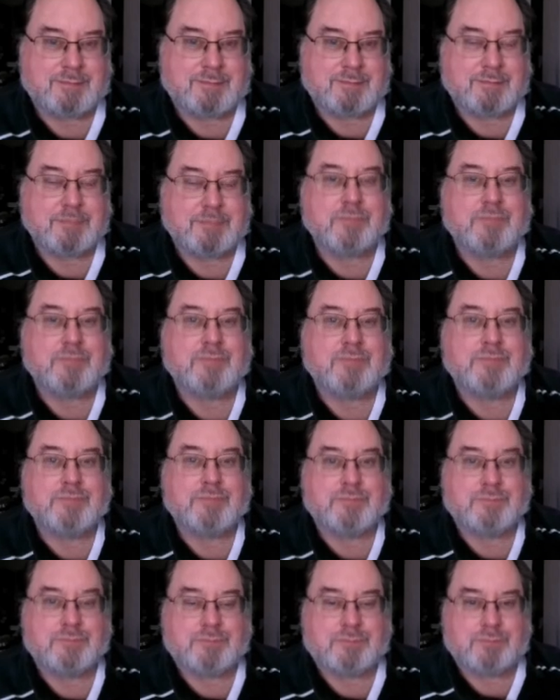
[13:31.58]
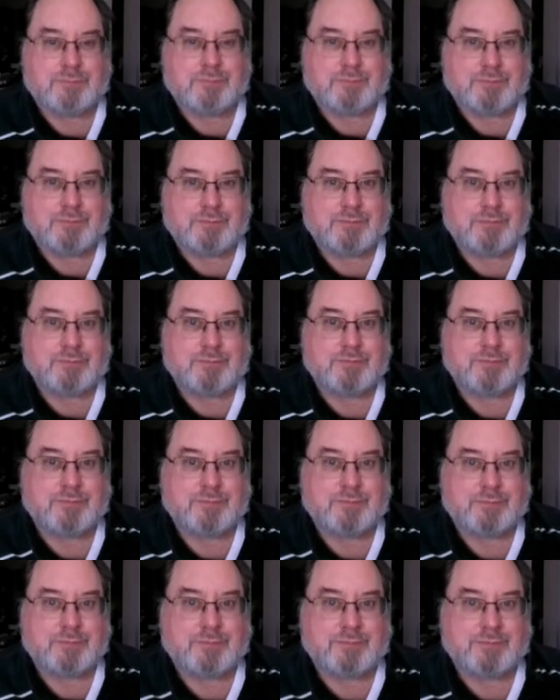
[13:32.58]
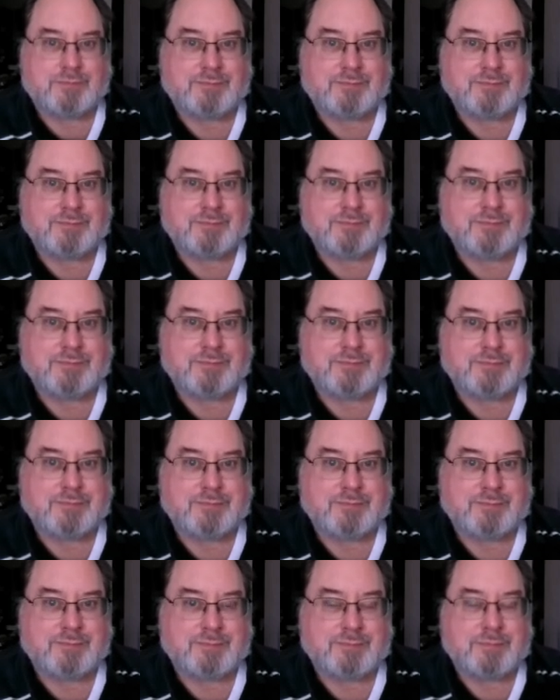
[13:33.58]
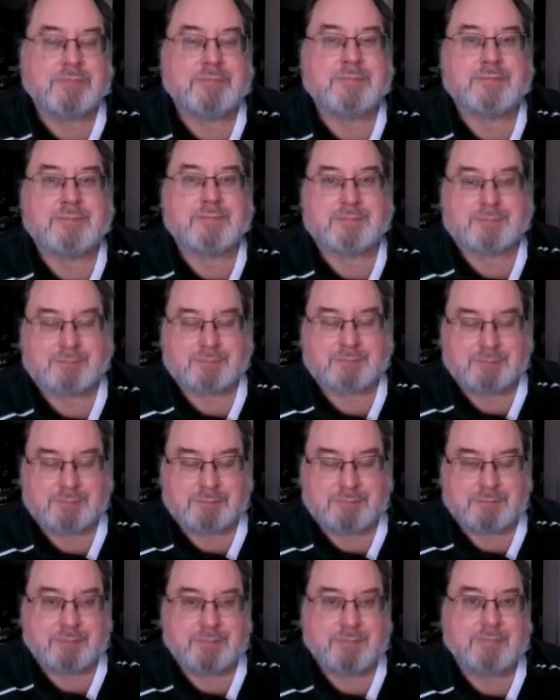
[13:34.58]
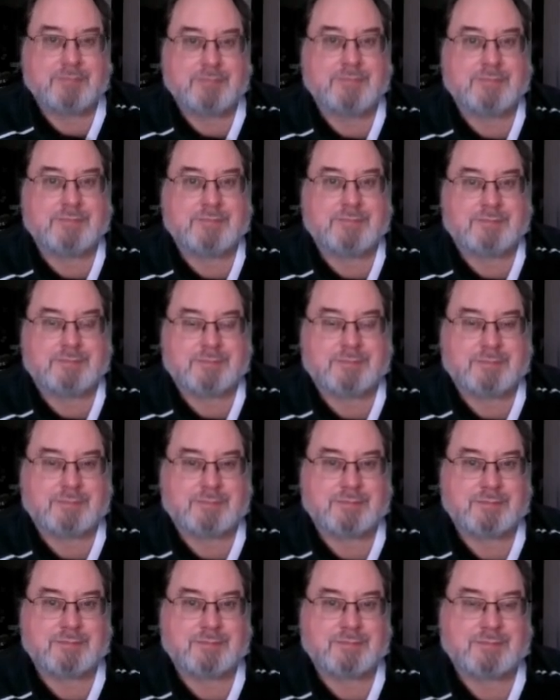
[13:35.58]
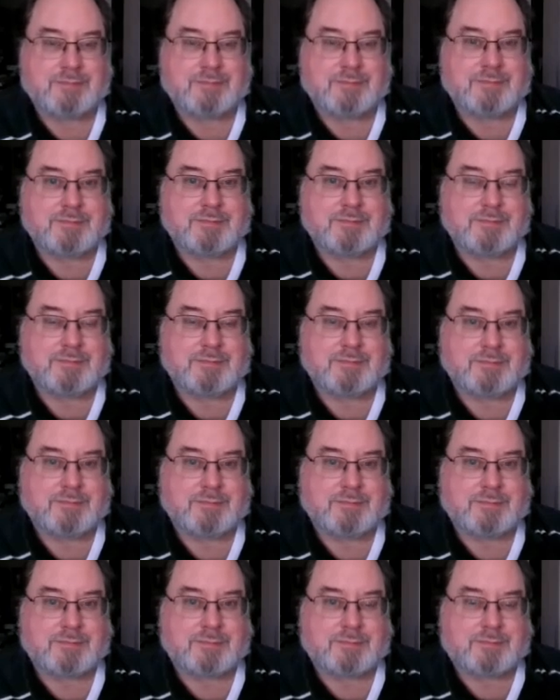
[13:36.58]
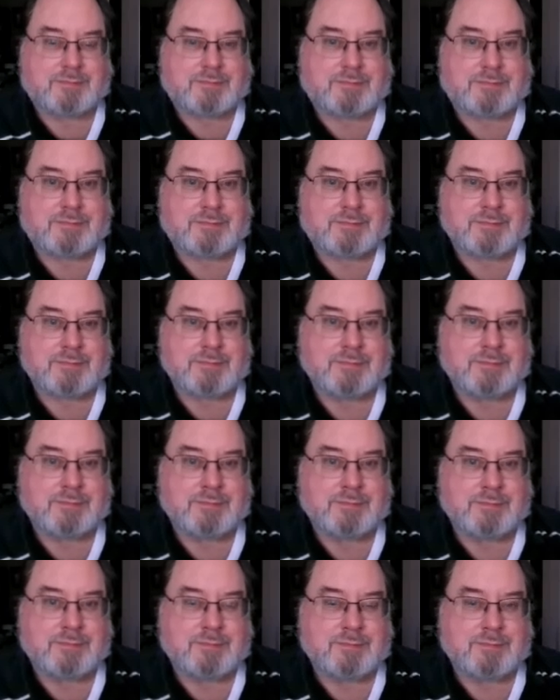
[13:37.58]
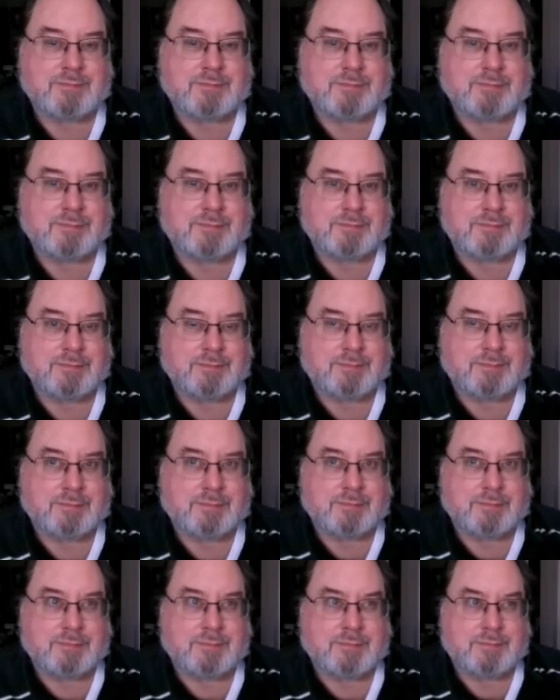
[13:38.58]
The person shown says nothing.